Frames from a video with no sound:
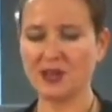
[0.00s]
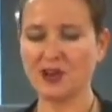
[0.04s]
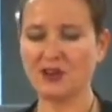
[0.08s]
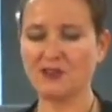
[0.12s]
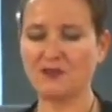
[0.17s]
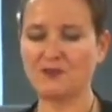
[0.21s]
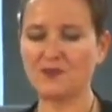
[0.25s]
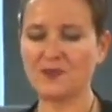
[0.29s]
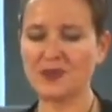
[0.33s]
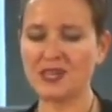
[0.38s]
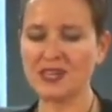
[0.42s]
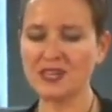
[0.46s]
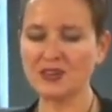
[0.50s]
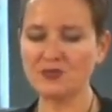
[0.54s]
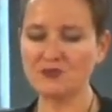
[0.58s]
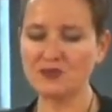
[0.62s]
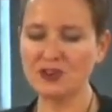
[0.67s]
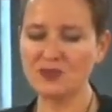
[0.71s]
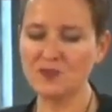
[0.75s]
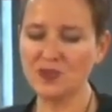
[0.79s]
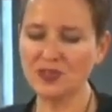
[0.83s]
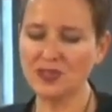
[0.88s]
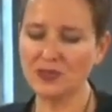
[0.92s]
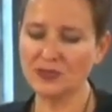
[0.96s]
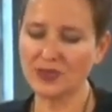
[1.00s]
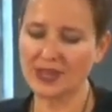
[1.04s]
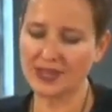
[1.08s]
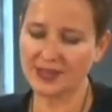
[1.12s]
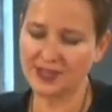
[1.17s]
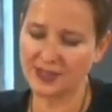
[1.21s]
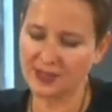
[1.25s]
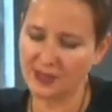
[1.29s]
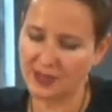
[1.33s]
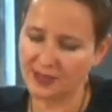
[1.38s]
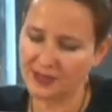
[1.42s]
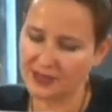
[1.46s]
of being
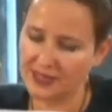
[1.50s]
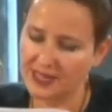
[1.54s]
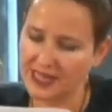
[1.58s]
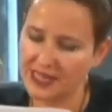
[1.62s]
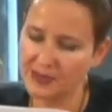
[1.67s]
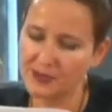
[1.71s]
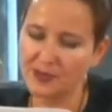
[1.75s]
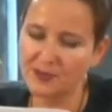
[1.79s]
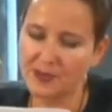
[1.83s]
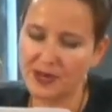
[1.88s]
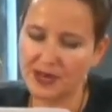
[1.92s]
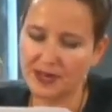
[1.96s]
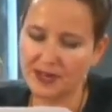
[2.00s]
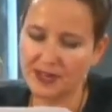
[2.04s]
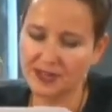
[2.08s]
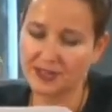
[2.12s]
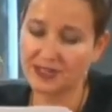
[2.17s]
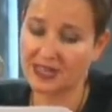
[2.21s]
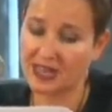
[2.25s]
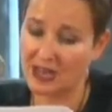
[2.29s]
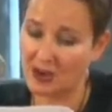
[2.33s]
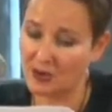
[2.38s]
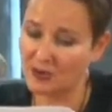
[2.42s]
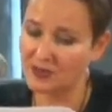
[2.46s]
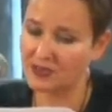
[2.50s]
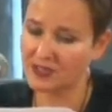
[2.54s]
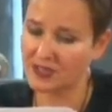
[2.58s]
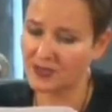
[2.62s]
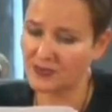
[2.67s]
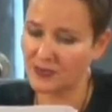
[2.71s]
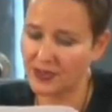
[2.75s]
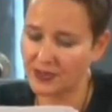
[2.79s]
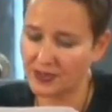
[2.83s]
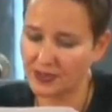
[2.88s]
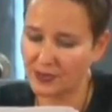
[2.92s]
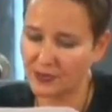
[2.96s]
remunerated on the labor market count
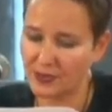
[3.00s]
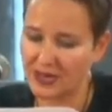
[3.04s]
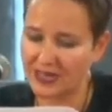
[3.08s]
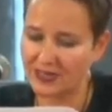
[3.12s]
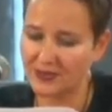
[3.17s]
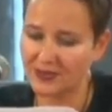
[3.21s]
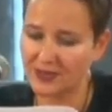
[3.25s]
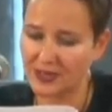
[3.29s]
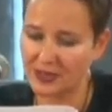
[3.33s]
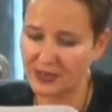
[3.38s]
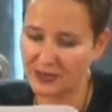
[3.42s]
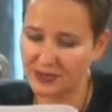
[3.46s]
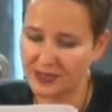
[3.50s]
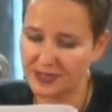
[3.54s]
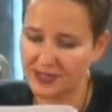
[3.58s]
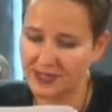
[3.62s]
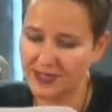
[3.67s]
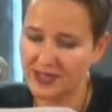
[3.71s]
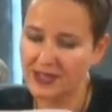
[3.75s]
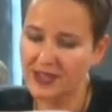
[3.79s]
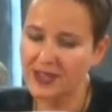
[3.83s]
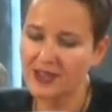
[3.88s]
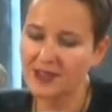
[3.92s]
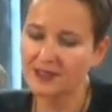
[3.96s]
as work, while those